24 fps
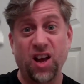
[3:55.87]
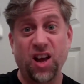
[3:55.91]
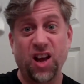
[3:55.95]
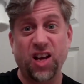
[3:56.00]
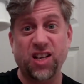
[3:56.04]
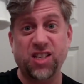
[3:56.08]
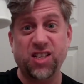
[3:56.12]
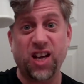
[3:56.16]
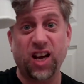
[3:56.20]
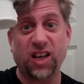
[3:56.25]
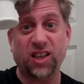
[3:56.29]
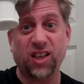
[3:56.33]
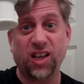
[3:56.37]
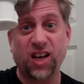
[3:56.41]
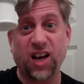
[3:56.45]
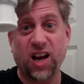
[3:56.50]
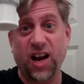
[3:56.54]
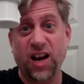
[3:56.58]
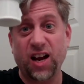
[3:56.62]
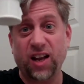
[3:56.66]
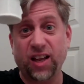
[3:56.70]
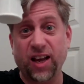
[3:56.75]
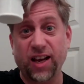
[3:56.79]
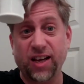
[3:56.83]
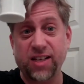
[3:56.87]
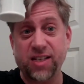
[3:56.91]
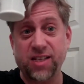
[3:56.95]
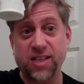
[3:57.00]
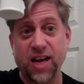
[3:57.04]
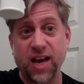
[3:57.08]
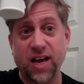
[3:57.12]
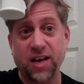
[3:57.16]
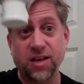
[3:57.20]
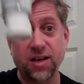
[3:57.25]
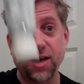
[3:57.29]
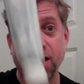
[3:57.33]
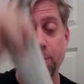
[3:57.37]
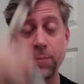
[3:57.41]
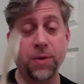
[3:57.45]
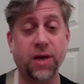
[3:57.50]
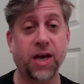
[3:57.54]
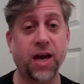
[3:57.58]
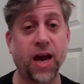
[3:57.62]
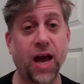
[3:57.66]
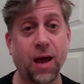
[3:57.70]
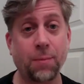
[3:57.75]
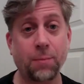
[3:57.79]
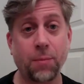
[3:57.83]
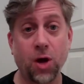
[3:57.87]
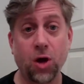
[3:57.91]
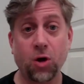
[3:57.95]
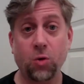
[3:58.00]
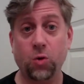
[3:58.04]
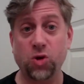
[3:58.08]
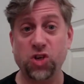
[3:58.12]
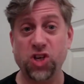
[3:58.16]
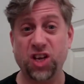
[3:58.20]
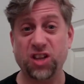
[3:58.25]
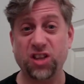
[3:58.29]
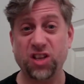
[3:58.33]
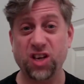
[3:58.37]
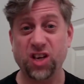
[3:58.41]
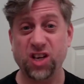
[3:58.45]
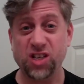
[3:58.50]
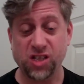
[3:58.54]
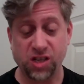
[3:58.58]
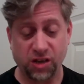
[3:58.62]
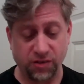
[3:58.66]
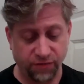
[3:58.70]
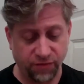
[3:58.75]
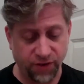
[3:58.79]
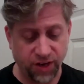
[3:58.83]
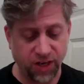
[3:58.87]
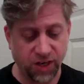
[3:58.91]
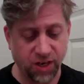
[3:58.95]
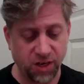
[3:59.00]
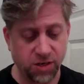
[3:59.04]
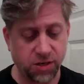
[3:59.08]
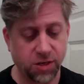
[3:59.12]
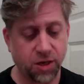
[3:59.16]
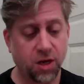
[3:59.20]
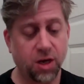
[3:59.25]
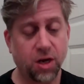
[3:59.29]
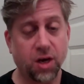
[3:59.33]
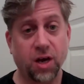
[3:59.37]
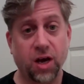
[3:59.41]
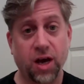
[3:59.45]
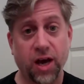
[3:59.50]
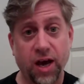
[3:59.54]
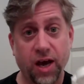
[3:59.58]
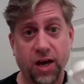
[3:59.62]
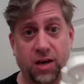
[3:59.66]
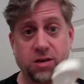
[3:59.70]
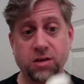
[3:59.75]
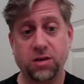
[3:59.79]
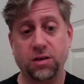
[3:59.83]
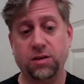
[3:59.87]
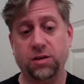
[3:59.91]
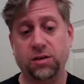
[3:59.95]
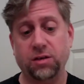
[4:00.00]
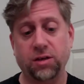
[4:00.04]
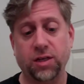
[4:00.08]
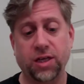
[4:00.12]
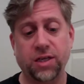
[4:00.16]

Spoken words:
It's got the kind of like standy uppy cap, which I think is convenient. And